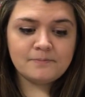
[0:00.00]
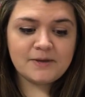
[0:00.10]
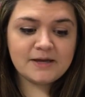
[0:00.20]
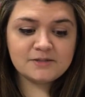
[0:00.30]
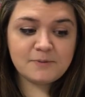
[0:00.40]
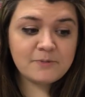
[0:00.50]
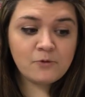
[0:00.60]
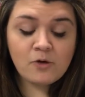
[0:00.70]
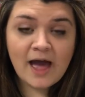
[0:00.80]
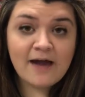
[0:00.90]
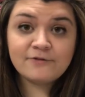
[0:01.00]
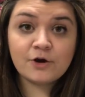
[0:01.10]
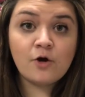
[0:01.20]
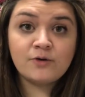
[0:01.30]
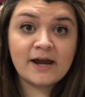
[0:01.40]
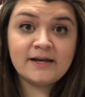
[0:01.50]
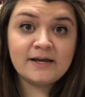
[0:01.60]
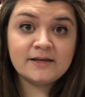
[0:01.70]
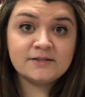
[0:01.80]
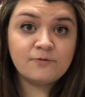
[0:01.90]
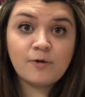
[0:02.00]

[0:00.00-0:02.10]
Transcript: because people have their own ideas of